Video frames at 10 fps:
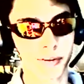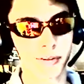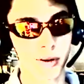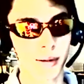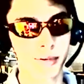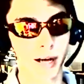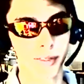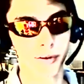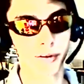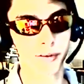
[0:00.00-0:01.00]
there's 2 games
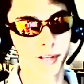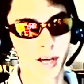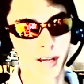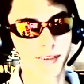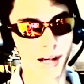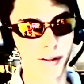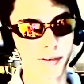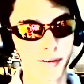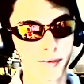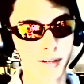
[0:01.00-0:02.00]
out there, there's
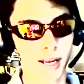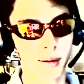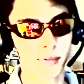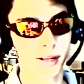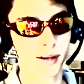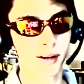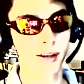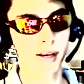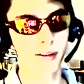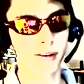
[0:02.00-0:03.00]
thousands of games, and
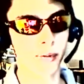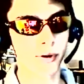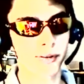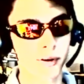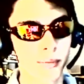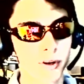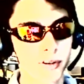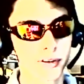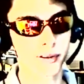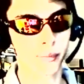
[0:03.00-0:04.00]
it's not worse to
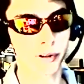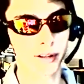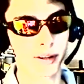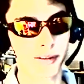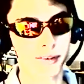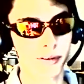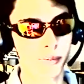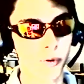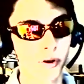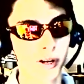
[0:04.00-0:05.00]
purchase something that's
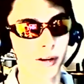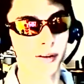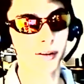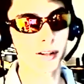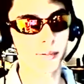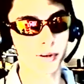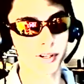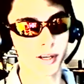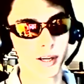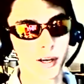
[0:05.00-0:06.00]
disappointing,
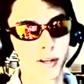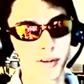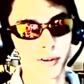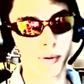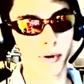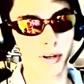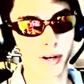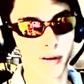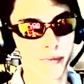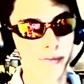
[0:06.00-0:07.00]
especially new, when you
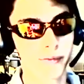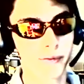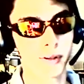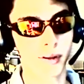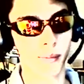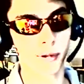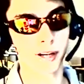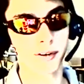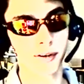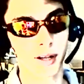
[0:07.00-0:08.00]
could have used that
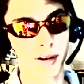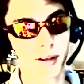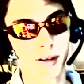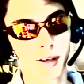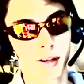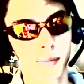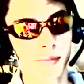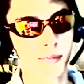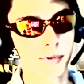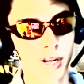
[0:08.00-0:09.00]
money to get
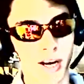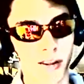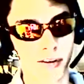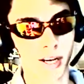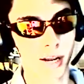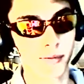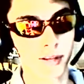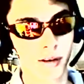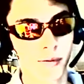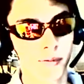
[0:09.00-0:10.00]
10 other games
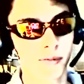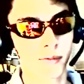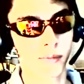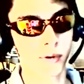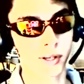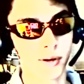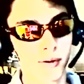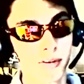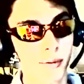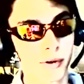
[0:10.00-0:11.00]
that were
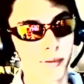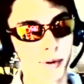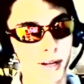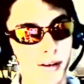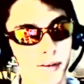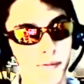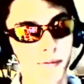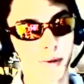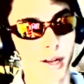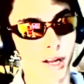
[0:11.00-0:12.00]
used and would have been
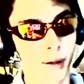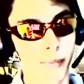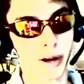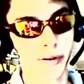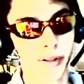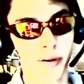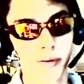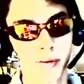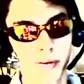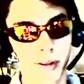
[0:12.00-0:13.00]
a lot better, though,
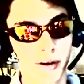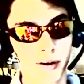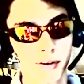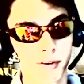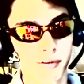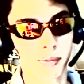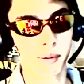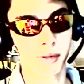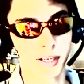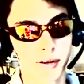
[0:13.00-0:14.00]
that are just
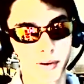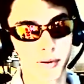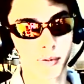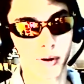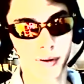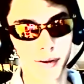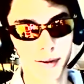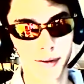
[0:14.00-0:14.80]
maybe a year or 2 old.